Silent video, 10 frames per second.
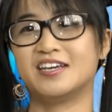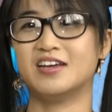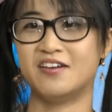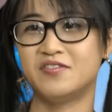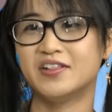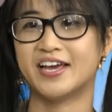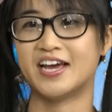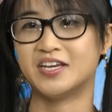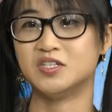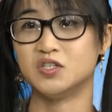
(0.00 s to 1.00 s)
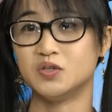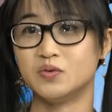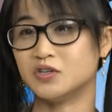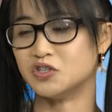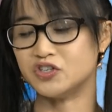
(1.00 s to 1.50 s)
I feel like I could
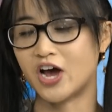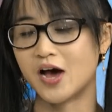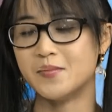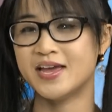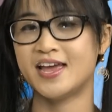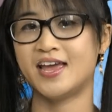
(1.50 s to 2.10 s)
do a good job.